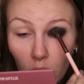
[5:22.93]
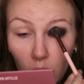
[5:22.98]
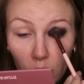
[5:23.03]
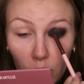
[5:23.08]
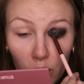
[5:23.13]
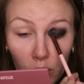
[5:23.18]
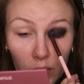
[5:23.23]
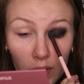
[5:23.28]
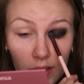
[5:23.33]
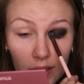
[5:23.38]

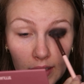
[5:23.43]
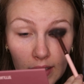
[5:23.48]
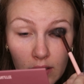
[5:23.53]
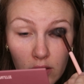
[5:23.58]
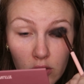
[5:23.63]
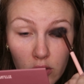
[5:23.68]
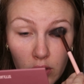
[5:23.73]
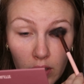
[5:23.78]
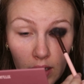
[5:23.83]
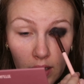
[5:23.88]

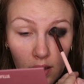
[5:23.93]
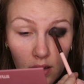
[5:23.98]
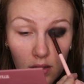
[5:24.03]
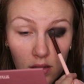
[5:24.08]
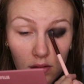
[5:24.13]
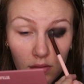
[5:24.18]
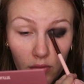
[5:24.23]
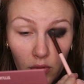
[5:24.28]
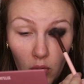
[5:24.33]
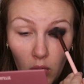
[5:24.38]
really
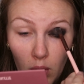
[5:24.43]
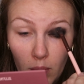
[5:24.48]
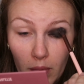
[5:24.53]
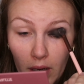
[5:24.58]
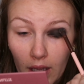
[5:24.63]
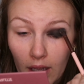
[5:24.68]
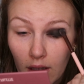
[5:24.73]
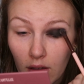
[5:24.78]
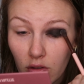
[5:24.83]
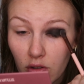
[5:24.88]
transform
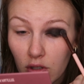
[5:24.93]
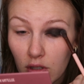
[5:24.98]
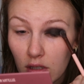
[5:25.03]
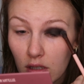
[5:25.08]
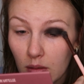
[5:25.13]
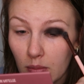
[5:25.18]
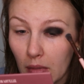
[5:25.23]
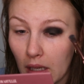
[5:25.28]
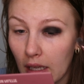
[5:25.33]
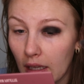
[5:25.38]
it and
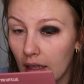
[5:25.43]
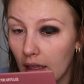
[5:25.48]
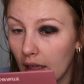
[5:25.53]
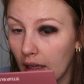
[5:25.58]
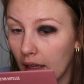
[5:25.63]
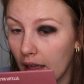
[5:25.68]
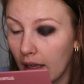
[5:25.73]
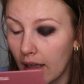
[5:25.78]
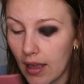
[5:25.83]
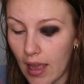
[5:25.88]
just make
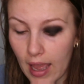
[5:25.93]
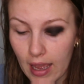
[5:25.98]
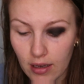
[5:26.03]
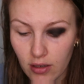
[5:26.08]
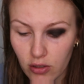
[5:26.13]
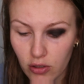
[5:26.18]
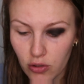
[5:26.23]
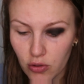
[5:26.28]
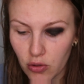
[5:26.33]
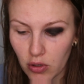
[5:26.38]
it
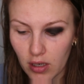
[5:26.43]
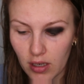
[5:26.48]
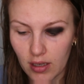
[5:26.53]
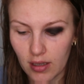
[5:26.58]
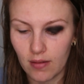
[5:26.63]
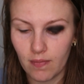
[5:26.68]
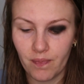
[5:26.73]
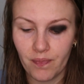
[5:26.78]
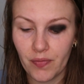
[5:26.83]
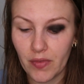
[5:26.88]

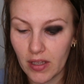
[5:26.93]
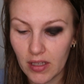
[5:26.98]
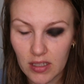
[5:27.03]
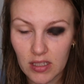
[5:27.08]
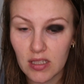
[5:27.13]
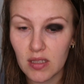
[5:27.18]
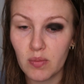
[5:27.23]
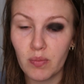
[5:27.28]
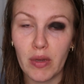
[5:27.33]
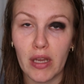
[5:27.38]
extra
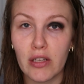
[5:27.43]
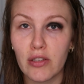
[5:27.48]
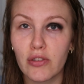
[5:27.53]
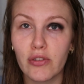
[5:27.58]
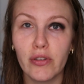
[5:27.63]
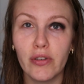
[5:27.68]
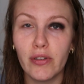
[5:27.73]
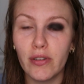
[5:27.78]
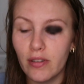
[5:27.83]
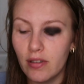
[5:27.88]

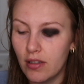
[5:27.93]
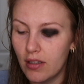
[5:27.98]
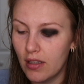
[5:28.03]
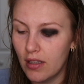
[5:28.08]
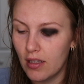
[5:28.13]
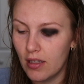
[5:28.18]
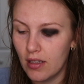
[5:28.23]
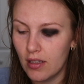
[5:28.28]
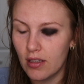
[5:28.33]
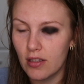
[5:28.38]
special.
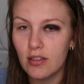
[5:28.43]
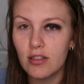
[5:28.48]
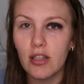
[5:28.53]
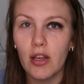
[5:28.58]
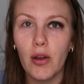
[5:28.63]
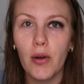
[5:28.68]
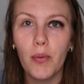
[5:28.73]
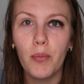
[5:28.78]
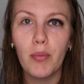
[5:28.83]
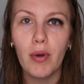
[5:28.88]

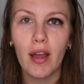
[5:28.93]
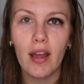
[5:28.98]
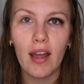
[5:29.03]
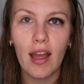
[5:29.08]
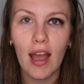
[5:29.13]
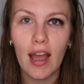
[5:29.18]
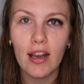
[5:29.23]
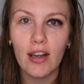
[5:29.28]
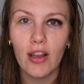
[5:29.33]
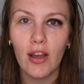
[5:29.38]
So, but
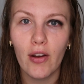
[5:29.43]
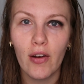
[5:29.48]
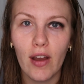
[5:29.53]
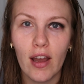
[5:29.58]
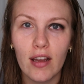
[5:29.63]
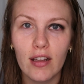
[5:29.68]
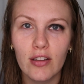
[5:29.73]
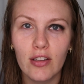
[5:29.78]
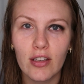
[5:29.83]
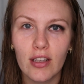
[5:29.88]
I know
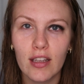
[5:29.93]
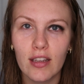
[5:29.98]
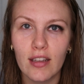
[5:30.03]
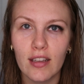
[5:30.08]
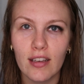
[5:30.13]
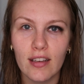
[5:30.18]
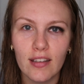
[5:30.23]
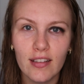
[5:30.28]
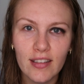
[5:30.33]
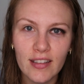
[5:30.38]
I look in
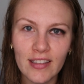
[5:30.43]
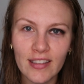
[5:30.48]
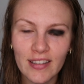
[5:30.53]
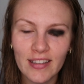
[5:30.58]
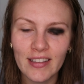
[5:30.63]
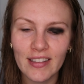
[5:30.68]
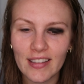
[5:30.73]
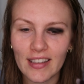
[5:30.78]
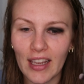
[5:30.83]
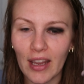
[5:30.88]
the
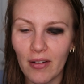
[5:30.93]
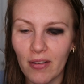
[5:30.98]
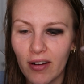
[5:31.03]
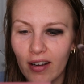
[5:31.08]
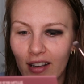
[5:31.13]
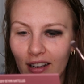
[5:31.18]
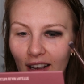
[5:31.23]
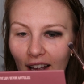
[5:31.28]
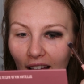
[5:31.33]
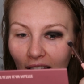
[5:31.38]

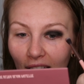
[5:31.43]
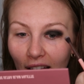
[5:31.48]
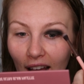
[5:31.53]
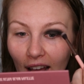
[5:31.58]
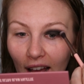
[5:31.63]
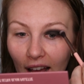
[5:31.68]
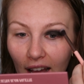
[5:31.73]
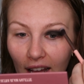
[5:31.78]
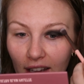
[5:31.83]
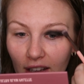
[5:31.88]
camera,
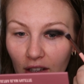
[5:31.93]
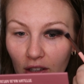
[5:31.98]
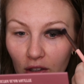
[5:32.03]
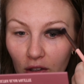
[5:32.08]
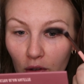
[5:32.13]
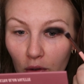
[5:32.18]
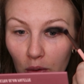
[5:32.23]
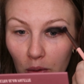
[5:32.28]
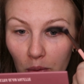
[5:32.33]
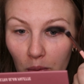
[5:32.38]
I
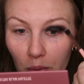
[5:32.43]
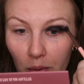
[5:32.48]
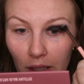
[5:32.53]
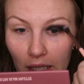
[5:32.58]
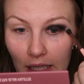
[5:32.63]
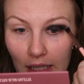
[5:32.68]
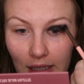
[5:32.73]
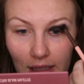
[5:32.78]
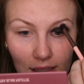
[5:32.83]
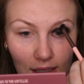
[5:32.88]
look
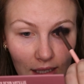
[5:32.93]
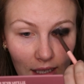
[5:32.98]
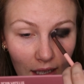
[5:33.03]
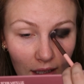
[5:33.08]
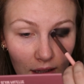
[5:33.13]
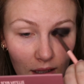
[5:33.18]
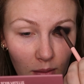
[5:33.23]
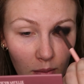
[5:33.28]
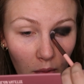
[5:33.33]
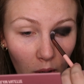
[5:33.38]
crazy
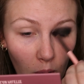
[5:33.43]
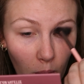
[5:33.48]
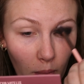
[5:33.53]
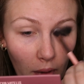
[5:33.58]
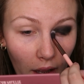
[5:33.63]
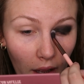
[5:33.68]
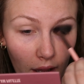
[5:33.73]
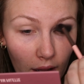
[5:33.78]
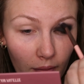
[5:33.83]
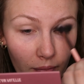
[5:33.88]
at the
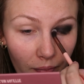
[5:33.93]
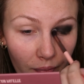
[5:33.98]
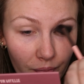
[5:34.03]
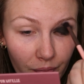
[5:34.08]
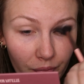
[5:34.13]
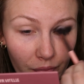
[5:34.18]
moment.